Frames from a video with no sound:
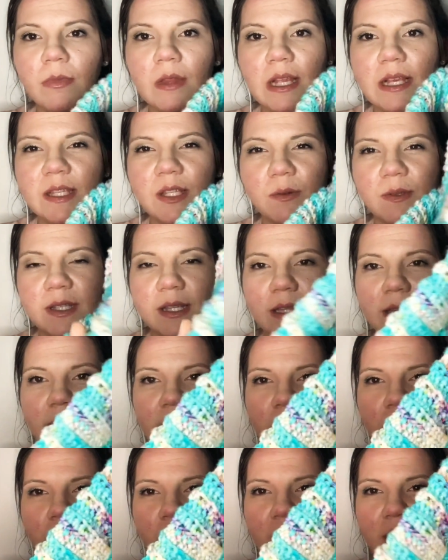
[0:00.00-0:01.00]
so it's a
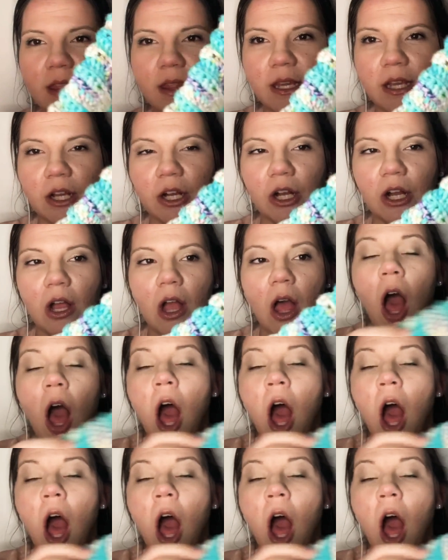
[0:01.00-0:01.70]
little bit thicker.